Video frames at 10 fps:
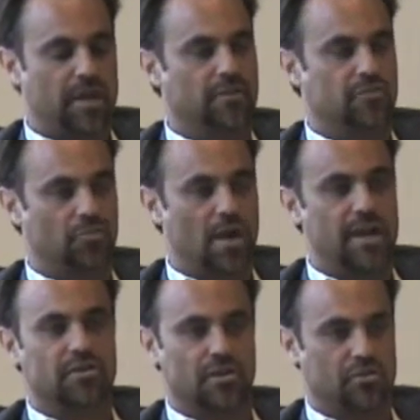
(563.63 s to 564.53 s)
has the
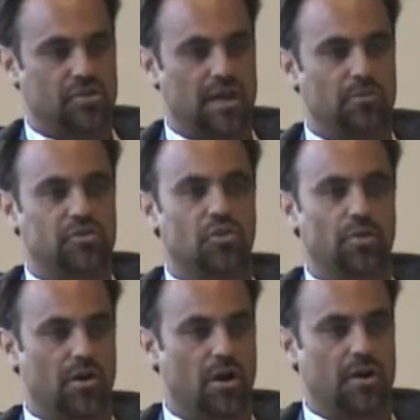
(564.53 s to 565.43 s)
right to understand what's
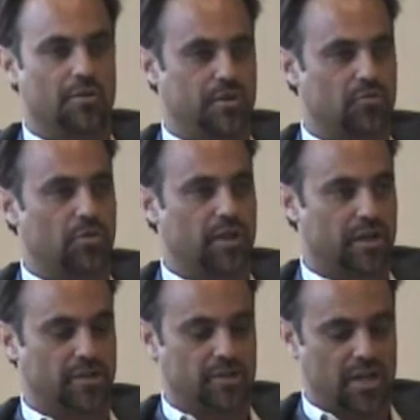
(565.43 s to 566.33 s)
going on in these
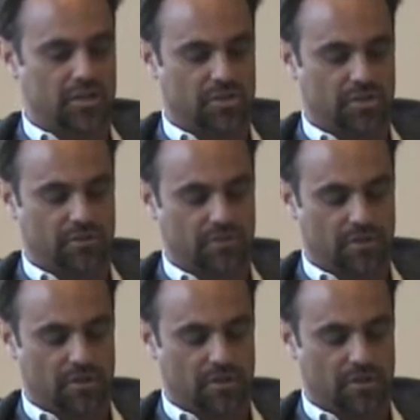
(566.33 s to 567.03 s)
organizations.